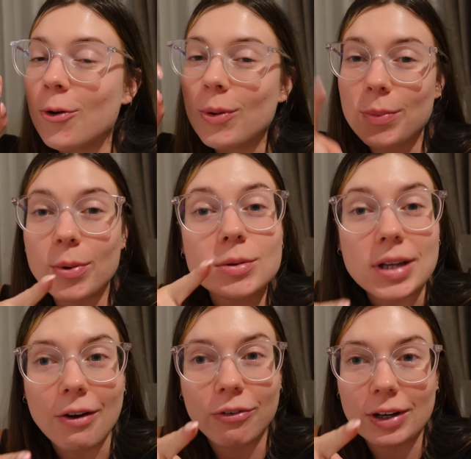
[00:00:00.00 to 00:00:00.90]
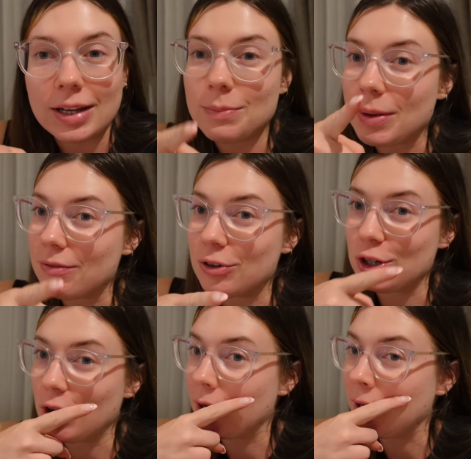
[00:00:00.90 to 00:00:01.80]
We will definitely be
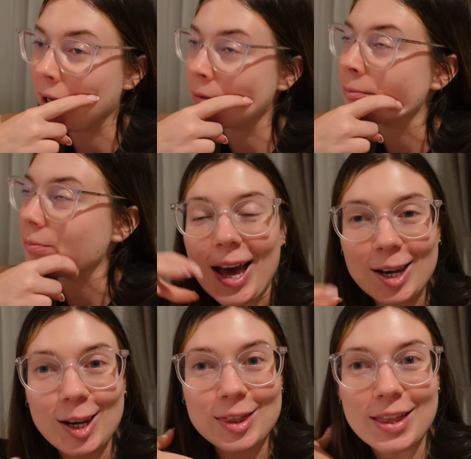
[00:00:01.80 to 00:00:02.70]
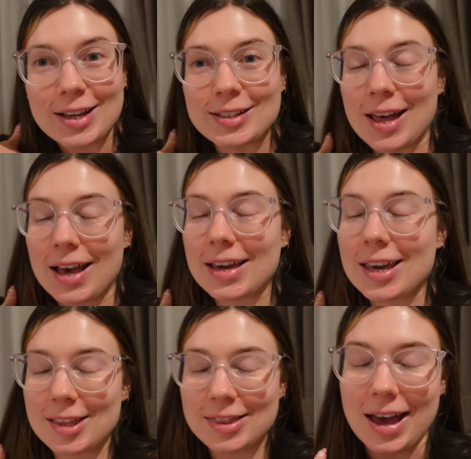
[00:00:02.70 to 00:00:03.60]
returning again. Like there's like
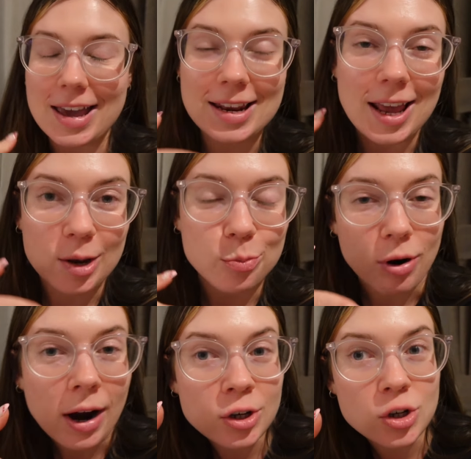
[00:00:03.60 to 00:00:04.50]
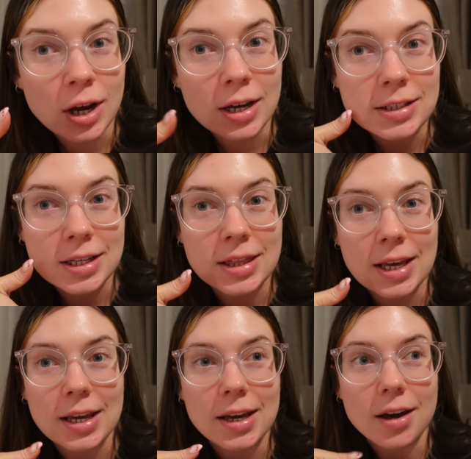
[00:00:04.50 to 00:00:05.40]
that innate pressure to
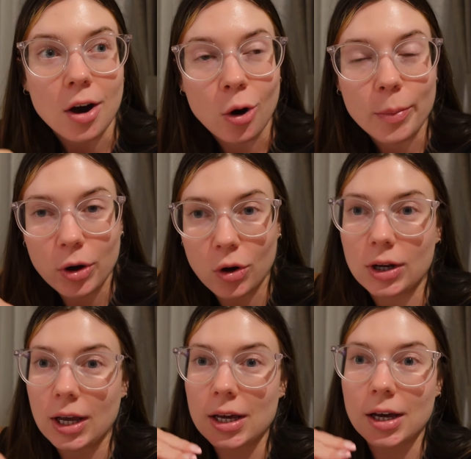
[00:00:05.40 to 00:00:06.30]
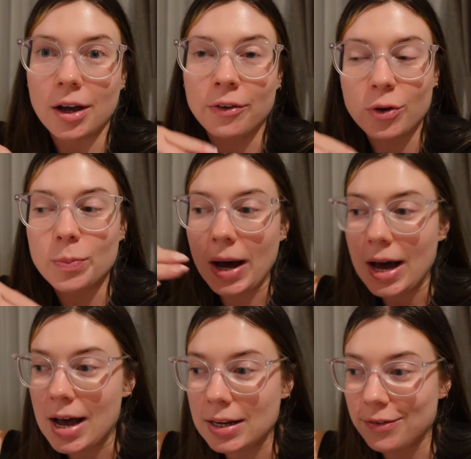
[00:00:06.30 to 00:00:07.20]
think, oh my god, like I feel
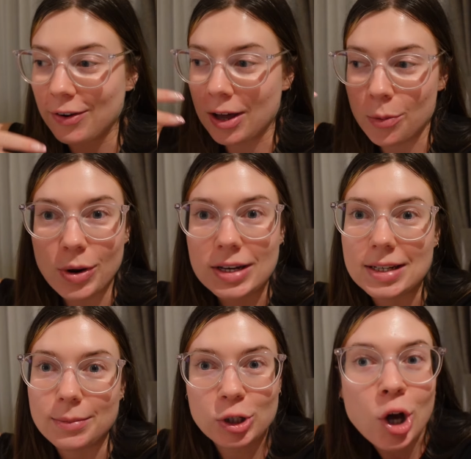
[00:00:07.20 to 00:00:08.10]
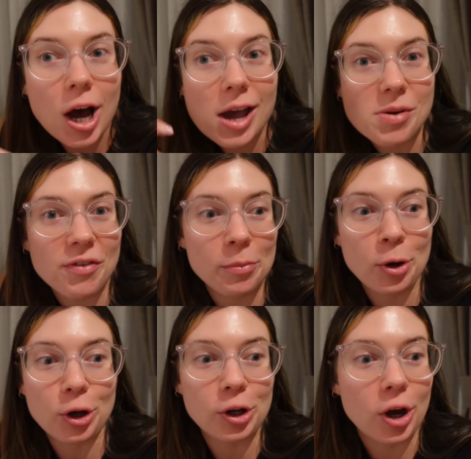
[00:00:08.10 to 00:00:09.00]
bad, I feel like I'm wasting my time if I'm
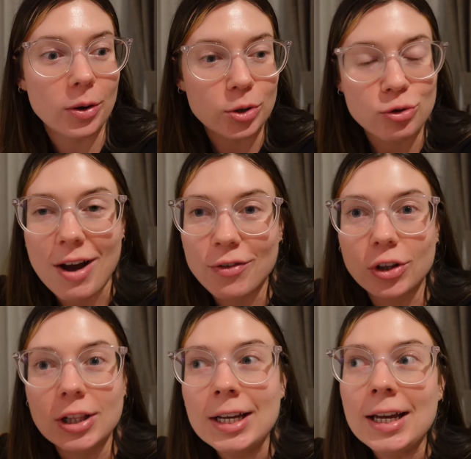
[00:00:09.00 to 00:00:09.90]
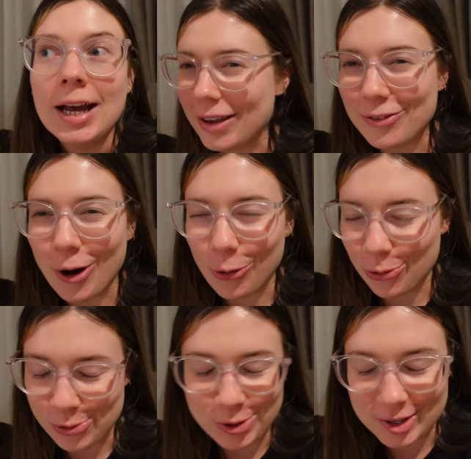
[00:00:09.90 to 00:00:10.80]
not gonna go and travel. We've got
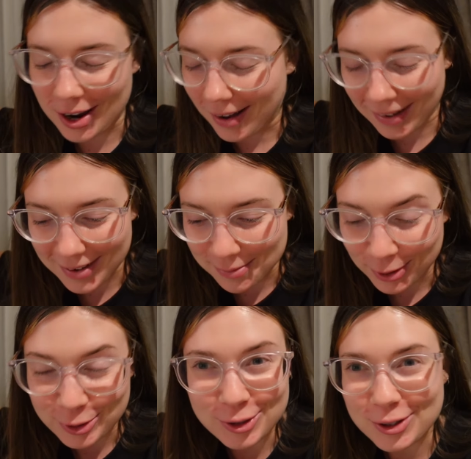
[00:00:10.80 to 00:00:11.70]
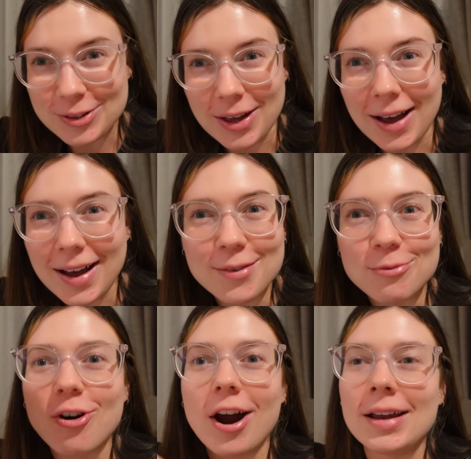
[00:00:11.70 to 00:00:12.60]
all the time to do that
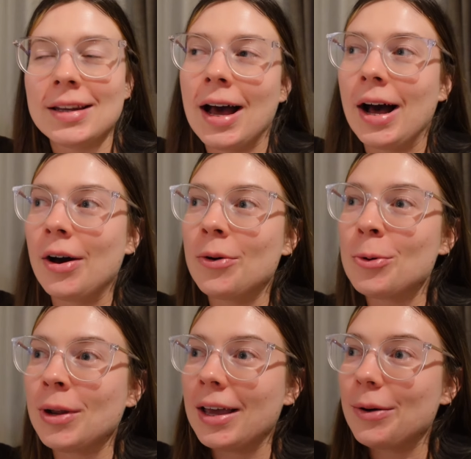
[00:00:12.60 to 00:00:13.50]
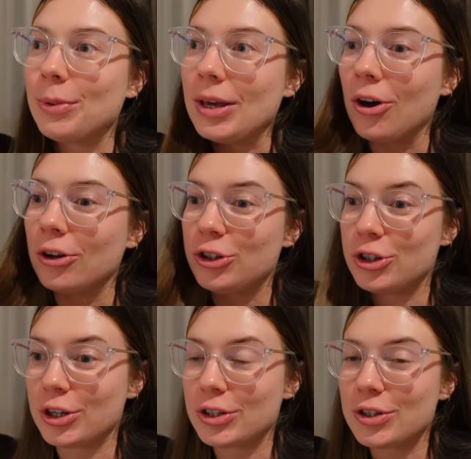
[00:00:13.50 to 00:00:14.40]
right now. Like we are
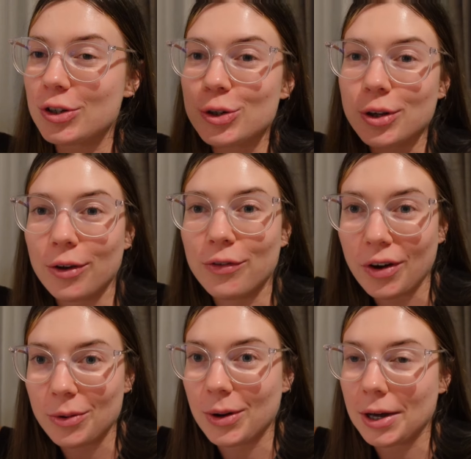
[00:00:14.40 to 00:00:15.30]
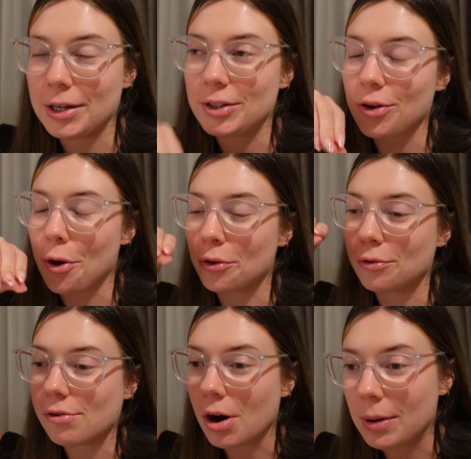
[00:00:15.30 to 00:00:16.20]
just so focused on
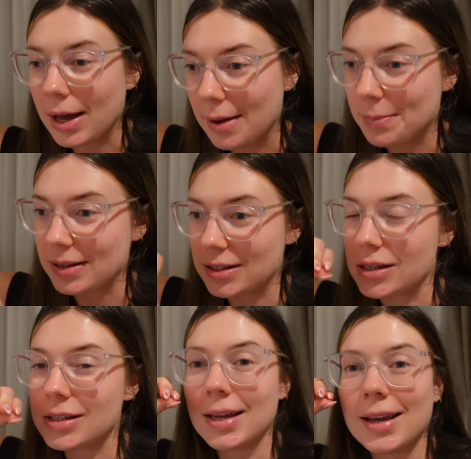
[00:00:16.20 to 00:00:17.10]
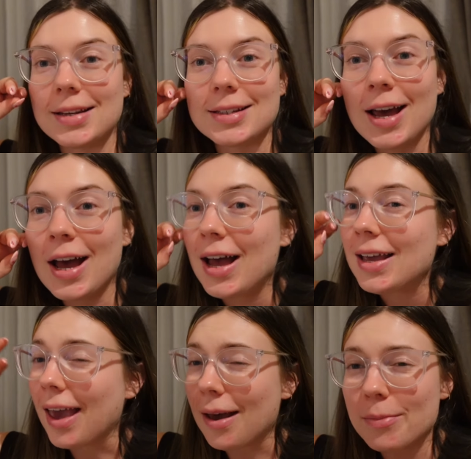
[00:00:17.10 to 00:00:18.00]
growing our businesses,
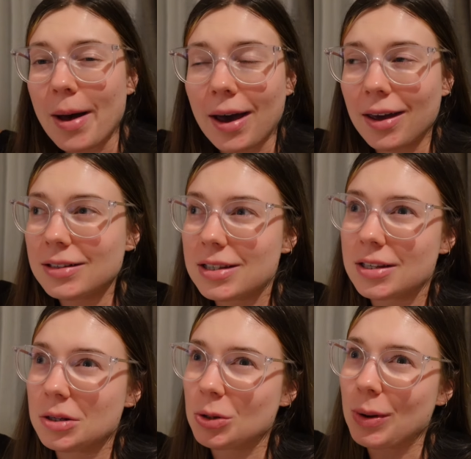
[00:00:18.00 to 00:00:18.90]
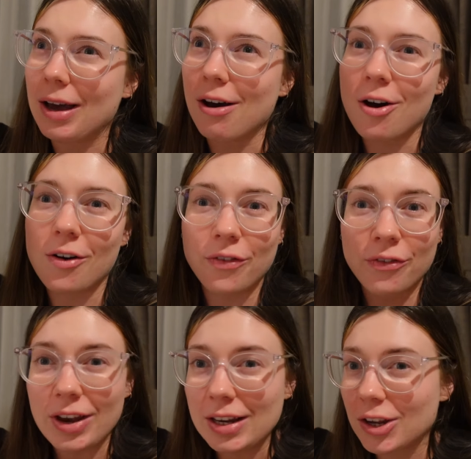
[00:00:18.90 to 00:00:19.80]
getting back into the swing of
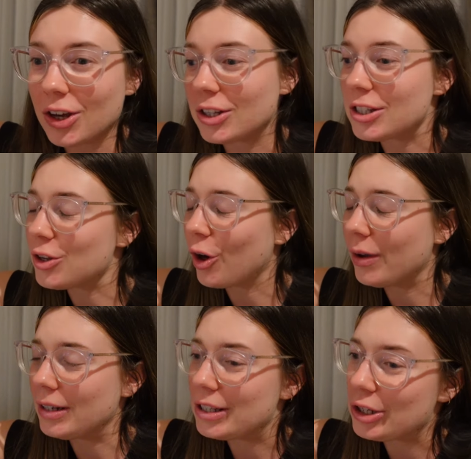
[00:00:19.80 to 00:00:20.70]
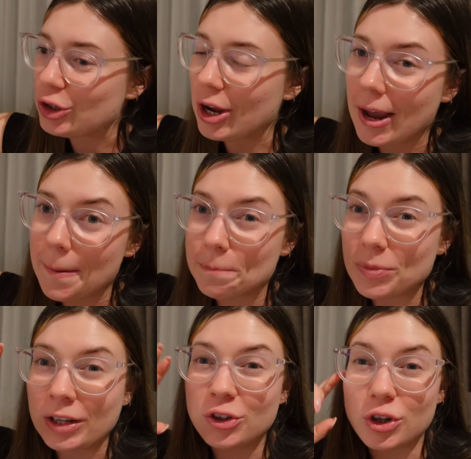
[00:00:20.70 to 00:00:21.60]
fitness and going to the gym,
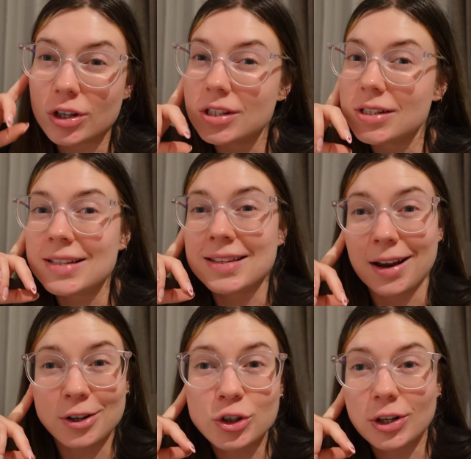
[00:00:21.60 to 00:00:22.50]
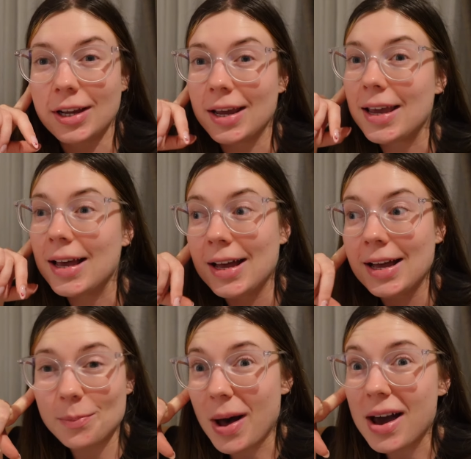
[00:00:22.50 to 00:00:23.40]
and just essentially
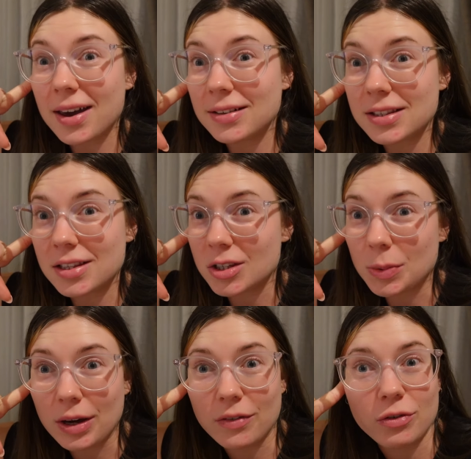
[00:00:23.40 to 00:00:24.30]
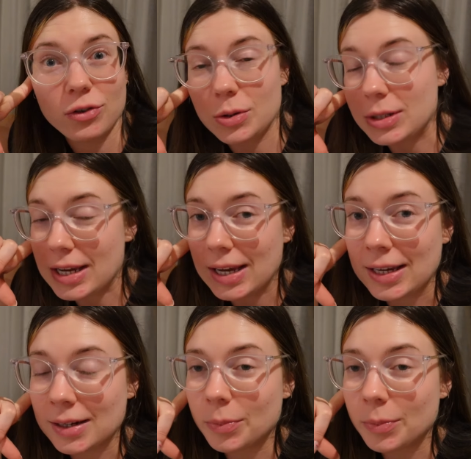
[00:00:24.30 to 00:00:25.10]
getting back into the swing of a routine.